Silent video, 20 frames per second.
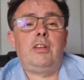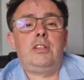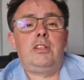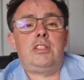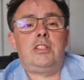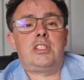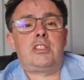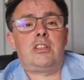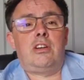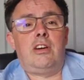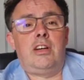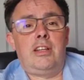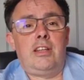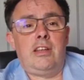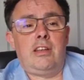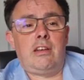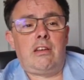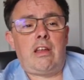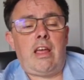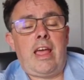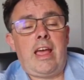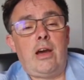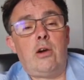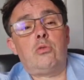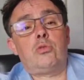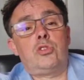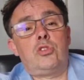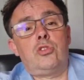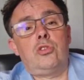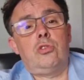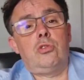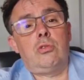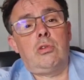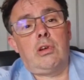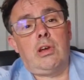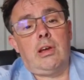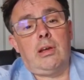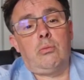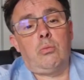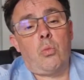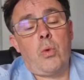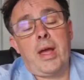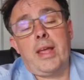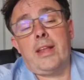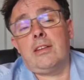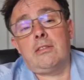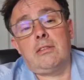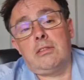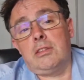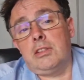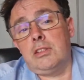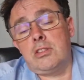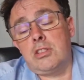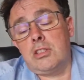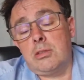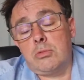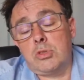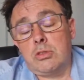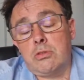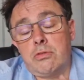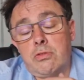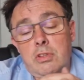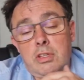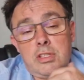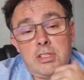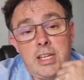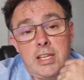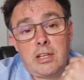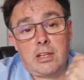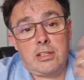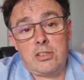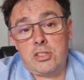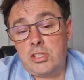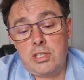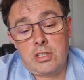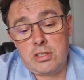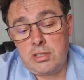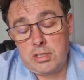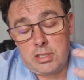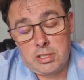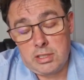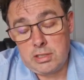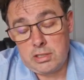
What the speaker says: deciding how to and when in terms of the technical uncertainty.